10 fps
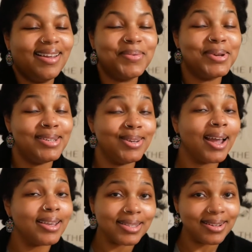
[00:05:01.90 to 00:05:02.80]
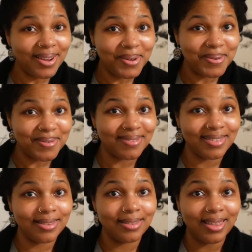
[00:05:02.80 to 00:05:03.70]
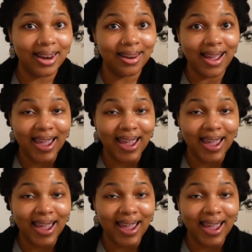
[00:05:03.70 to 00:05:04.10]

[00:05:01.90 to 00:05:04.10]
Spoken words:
wanted you guys to know that I